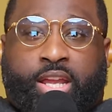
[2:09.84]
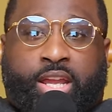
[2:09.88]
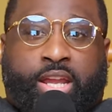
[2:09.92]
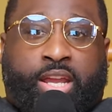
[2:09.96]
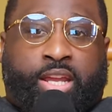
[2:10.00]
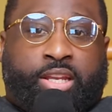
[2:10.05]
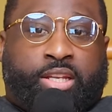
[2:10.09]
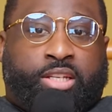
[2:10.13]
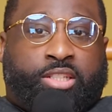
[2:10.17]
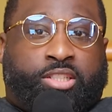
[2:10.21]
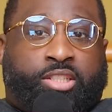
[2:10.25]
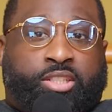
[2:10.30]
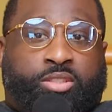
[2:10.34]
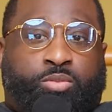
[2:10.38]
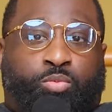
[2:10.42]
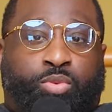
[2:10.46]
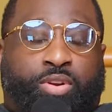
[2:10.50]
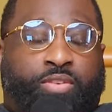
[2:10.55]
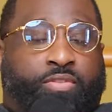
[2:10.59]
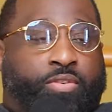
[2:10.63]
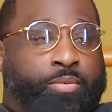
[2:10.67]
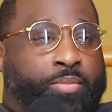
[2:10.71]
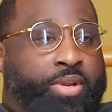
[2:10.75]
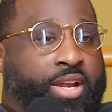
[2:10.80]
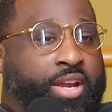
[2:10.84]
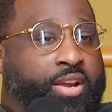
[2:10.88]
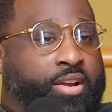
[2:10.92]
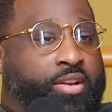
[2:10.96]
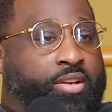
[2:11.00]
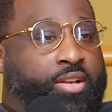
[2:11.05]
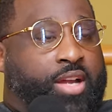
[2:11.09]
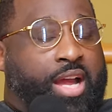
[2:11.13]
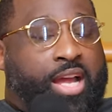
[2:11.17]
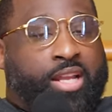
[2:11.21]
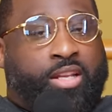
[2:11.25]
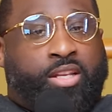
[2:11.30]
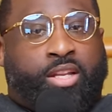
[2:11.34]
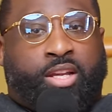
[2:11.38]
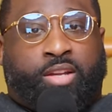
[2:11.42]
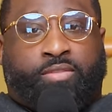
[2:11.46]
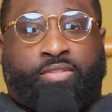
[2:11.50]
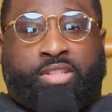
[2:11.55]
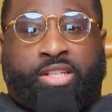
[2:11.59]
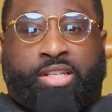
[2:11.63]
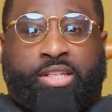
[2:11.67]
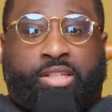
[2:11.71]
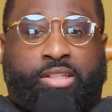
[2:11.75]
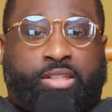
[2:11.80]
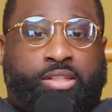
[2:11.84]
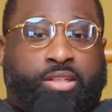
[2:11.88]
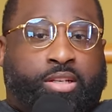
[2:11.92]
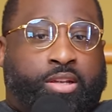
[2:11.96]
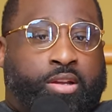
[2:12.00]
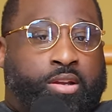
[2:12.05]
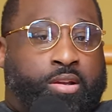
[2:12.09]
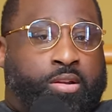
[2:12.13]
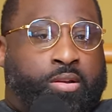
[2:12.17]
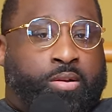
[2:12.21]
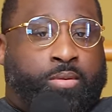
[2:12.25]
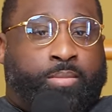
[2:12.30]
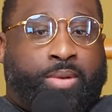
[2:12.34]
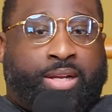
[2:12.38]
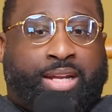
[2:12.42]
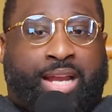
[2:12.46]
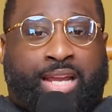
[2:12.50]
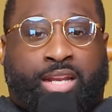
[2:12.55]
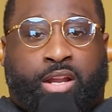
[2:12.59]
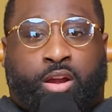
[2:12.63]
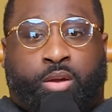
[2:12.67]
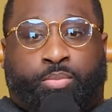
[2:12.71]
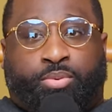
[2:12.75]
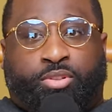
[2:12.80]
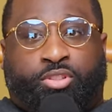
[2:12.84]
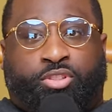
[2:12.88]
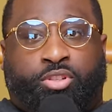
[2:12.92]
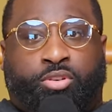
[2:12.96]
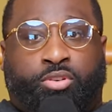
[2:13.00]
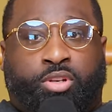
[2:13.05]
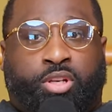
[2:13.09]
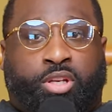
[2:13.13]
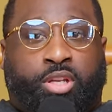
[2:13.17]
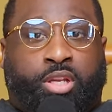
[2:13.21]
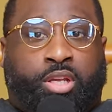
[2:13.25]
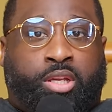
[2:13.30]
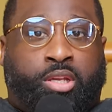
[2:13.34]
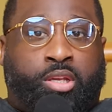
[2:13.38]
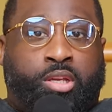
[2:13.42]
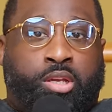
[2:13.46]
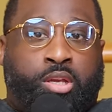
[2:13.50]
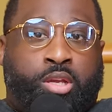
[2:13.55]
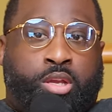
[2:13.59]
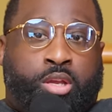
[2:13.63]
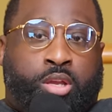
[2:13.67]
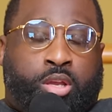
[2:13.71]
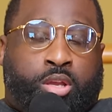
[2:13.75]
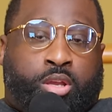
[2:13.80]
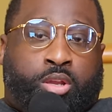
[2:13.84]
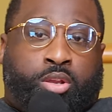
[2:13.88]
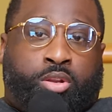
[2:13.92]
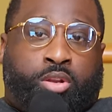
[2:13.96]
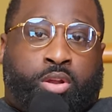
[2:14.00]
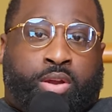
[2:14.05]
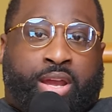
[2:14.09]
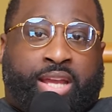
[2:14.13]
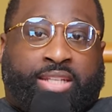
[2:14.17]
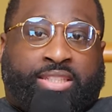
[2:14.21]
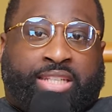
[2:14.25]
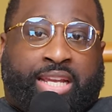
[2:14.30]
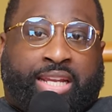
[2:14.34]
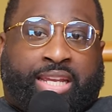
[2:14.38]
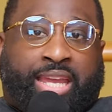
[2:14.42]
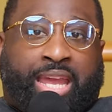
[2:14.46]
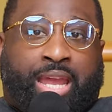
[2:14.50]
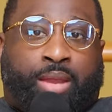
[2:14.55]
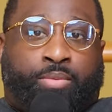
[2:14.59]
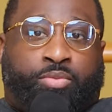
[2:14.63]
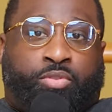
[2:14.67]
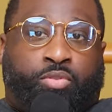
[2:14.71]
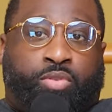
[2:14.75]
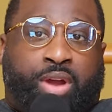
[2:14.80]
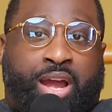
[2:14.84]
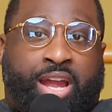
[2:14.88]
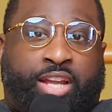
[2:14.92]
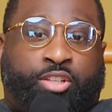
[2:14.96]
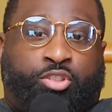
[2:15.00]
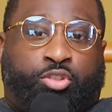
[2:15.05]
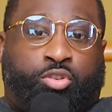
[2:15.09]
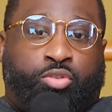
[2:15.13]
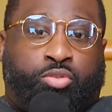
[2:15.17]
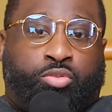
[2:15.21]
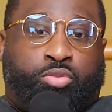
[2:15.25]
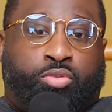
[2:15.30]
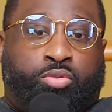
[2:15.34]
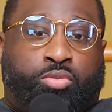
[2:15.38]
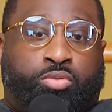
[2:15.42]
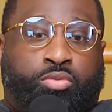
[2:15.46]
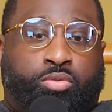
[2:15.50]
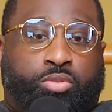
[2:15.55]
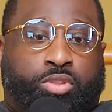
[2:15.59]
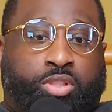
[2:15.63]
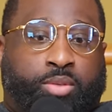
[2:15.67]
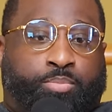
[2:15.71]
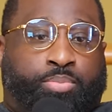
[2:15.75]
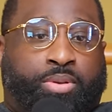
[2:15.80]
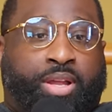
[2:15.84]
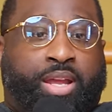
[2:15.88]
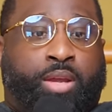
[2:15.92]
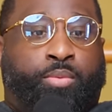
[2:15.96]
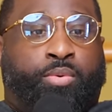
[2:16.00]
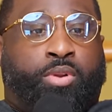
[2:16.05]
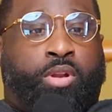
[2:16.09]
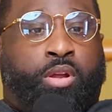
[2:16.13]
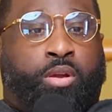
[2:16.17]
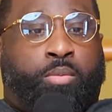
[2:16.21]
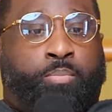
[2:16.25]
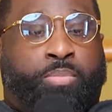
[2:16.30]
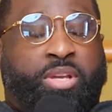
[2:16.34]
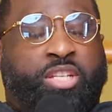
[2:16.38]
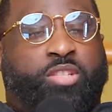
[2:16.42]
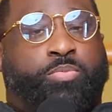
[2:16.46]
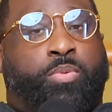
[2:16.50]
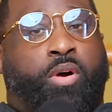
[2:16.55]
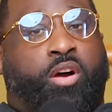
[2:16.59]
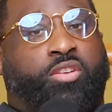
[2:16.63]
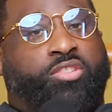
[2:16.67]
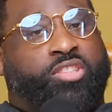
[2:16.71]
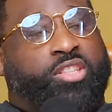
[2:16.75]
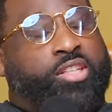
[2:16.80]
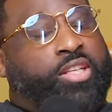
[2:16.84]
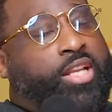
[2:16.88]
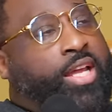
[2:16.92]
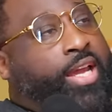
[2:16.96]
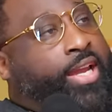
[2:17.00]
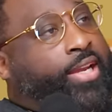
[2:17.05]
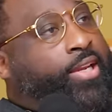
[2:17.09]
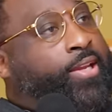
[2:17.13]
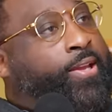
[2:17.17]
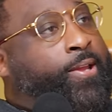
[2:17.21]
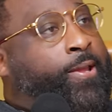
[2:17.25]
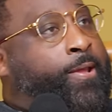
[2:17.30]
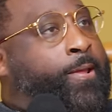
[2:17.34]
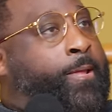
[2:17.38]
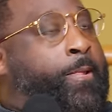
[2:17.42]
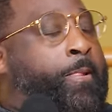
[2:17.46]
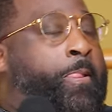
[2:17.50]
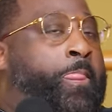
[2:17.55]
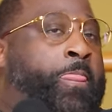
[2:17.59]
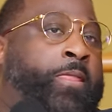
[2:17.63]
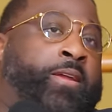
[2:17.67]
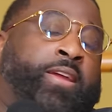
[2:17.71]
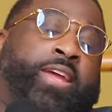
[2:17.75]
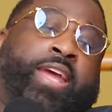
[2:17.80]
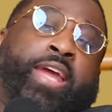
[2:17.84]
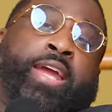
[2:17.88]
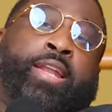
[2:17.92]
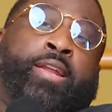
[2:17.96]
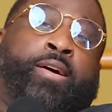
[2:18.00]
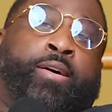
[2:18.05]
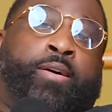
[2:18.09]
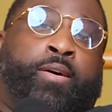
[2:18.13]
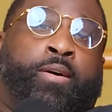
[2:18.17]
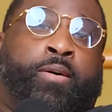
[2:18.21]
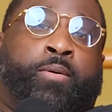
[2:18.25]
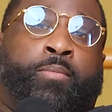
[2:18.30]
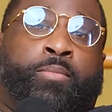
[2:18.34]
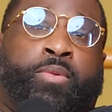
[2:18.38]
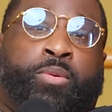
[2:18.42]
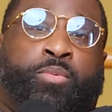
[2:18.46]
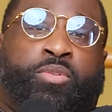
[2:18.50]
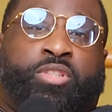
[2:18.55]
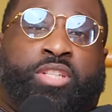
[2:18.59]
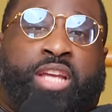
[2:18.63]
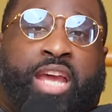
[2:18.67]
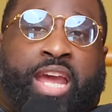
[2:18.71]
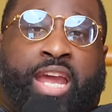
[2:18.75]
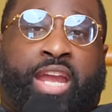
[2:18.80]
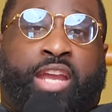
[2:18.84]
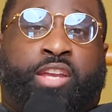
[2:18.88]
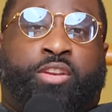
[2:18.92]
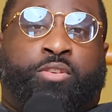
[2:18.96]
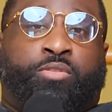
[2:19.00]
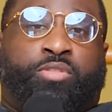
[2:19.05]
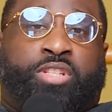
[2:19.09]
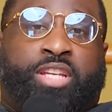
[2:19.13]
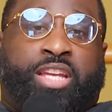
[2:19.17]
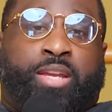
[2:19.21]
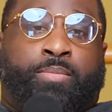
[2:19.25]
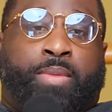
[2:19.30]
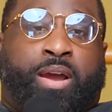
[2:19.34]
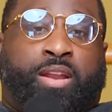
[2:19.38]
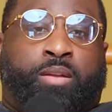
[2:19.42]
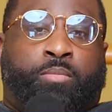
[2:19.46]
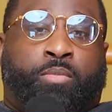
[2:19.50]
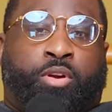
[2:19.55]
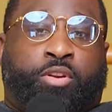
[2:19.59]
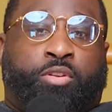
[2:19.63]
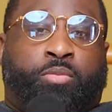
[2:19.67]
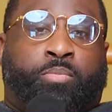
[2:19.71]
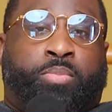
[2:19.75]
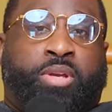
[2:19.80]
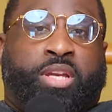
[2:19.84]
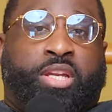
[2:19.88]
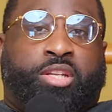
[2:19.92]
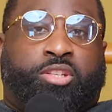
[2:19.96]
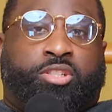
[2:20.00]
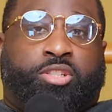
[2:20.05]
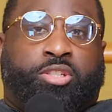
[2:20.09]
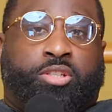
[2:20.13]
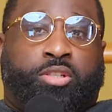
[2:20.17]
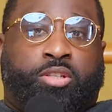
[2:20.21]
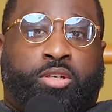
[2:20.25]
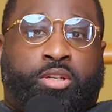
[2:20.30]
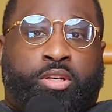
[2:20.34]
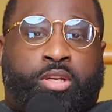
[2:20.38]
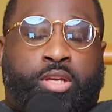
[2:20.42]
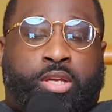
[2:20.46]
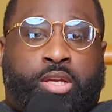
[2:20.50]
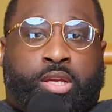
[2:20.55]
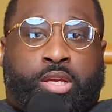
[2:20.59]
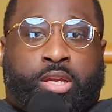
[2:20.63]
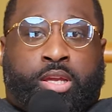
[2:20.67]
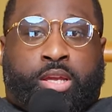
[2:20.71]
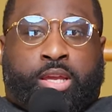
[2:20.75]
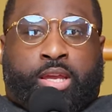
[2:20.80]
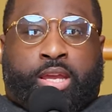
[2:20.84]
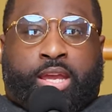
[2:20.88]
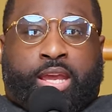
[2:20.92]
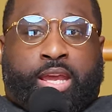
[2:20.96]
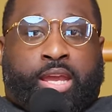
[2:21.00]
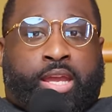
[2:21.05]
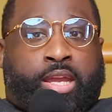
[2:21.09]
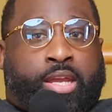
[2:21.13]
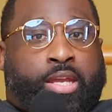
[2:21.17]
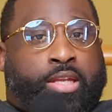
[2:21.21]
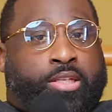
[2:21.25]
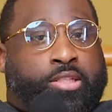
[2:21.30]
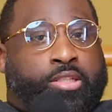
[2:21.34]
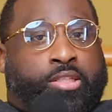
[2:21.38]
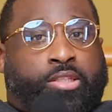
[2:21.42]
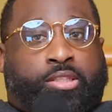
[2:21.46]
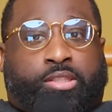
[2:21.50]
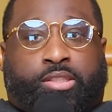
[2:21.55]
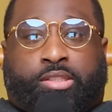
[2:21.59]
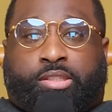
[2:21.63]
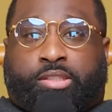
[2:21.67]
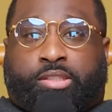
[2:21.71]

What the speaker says: and it just went from there. I loved it. I got an opportunity, you know, as I came through high school to play with Beach Ball Select. And it was the AAU team out of Myrtle Beach. And just...